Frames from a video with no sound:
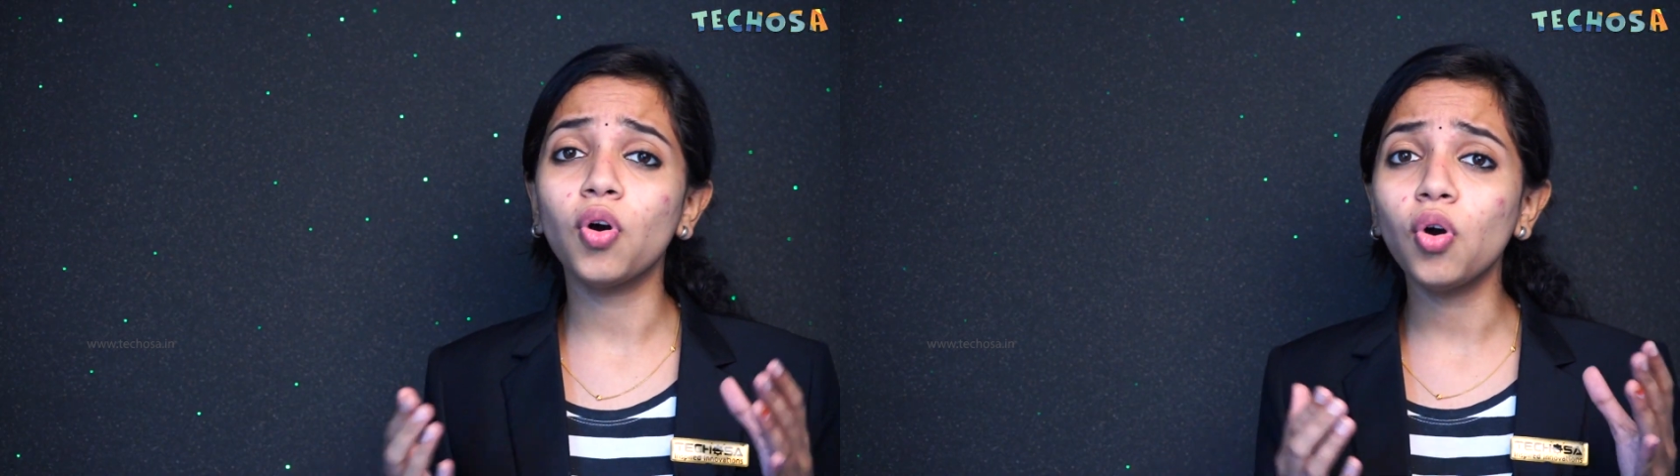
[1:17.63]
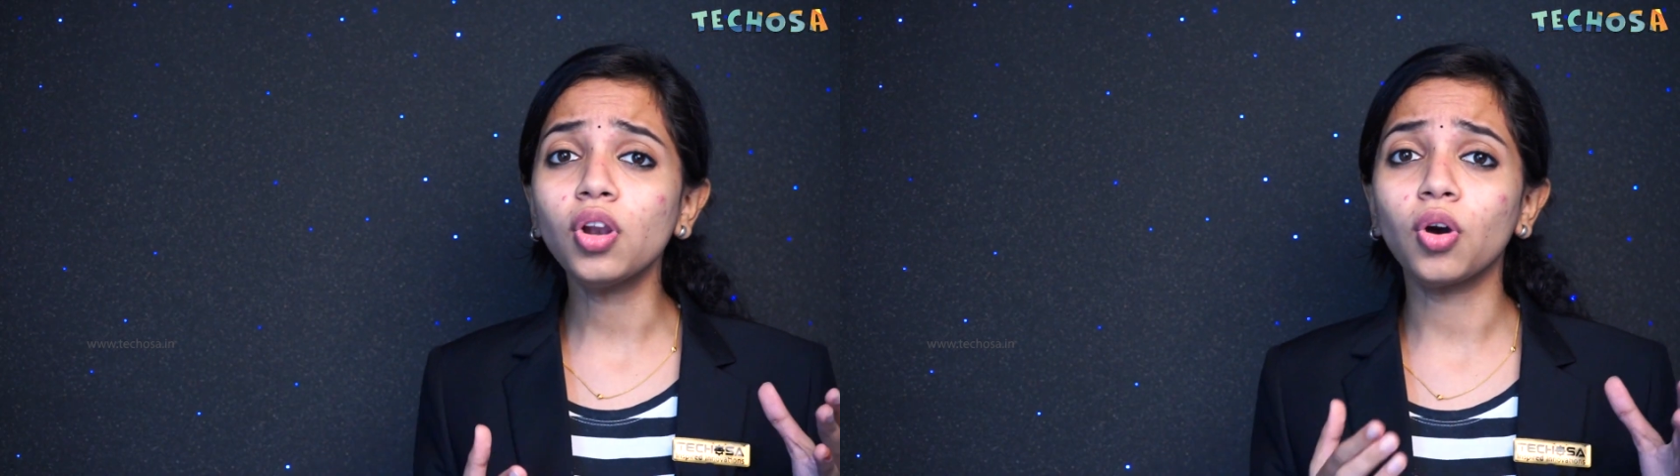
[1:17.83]

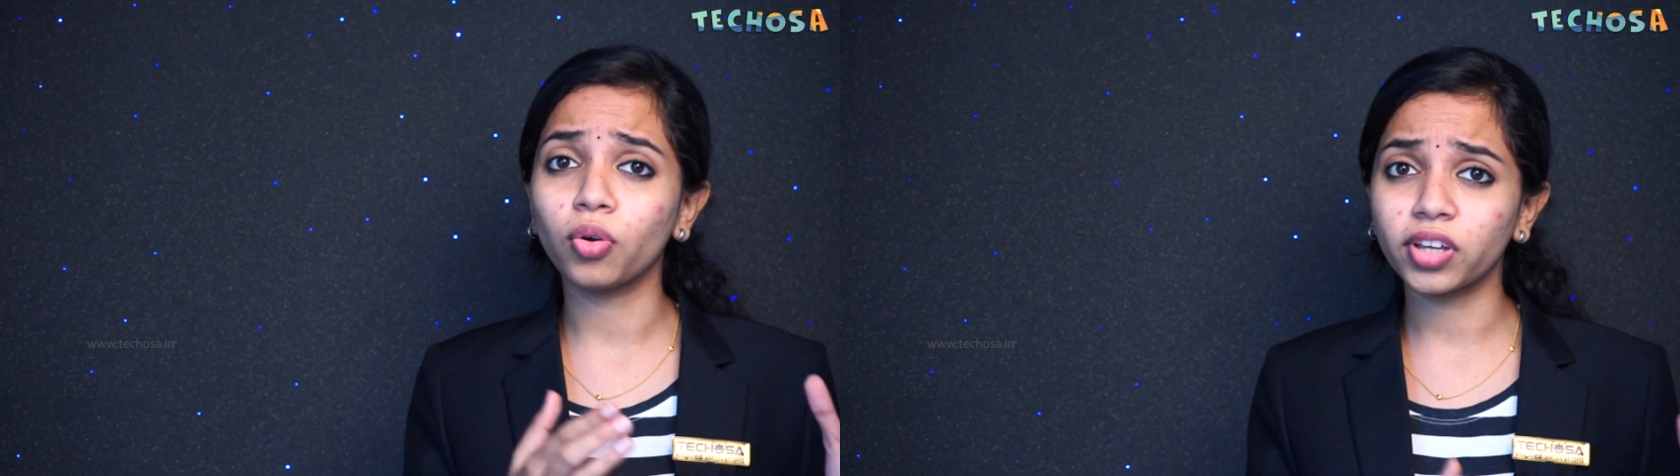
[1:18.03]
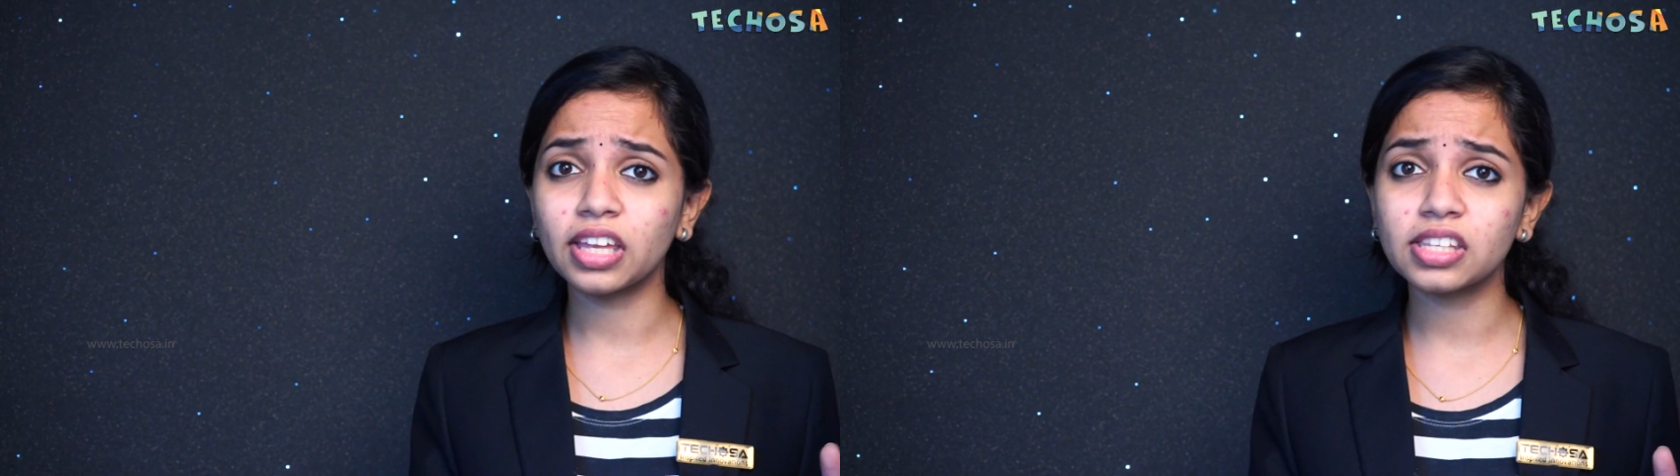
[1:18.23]
all
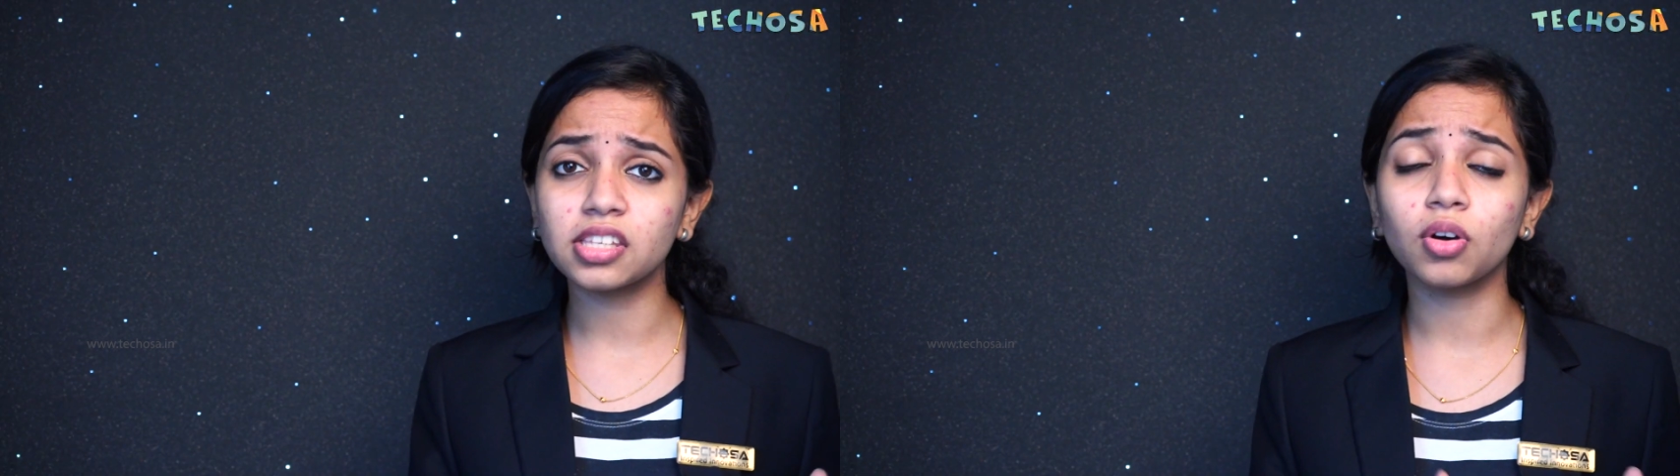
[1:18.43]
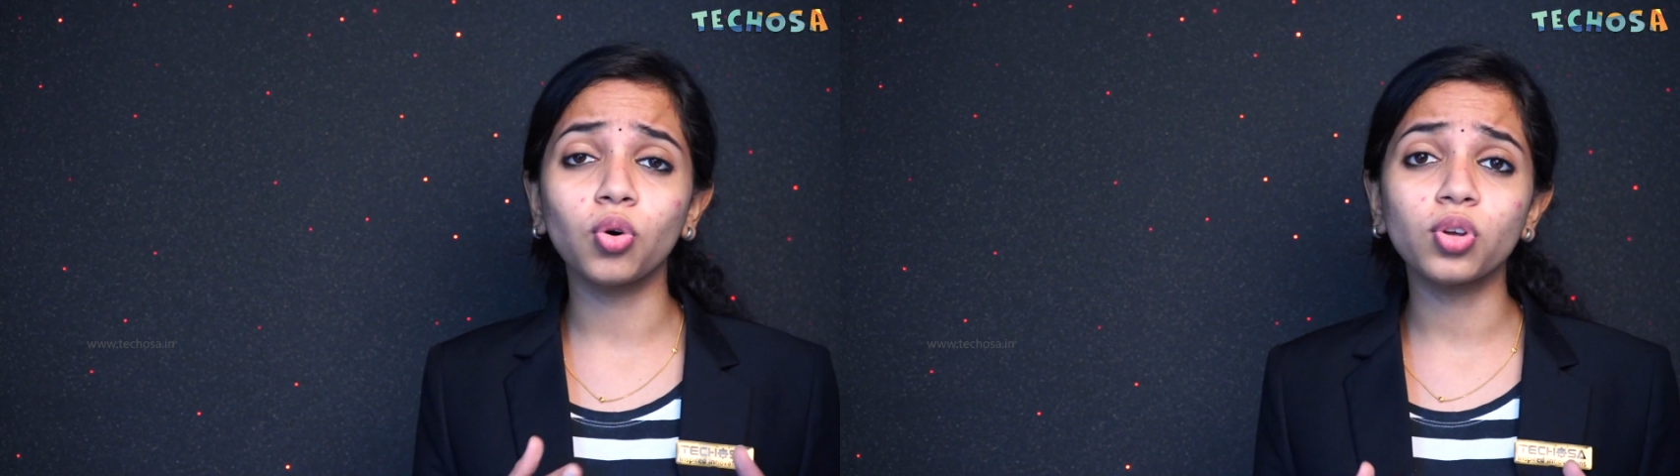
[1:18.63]

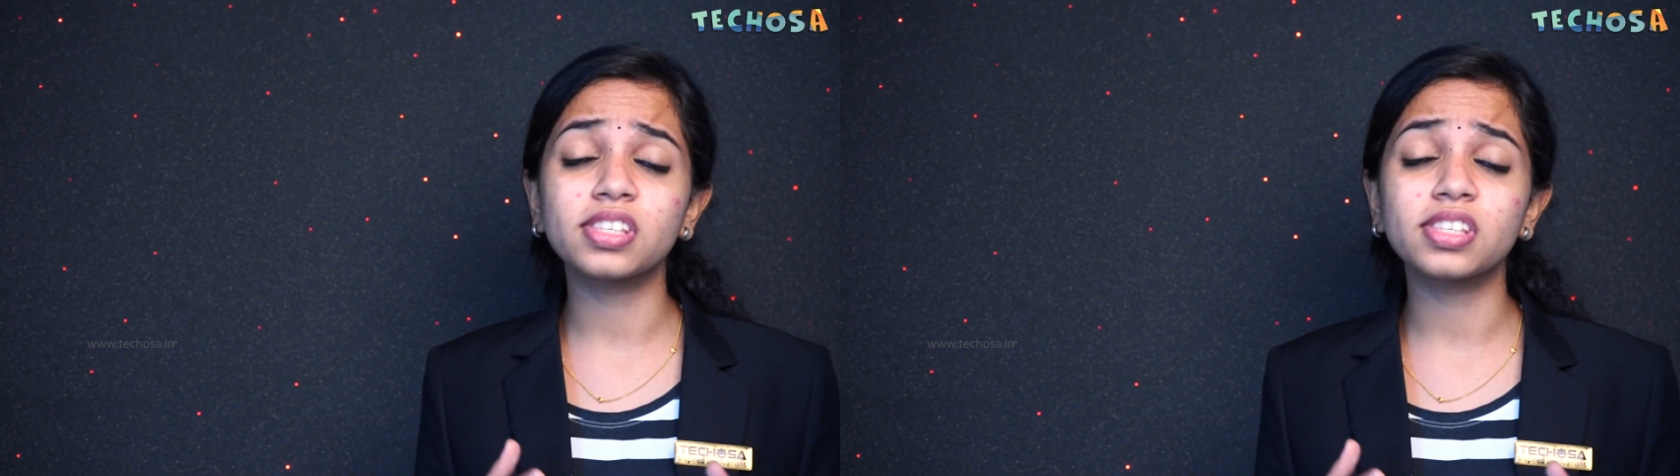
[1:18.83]
organs or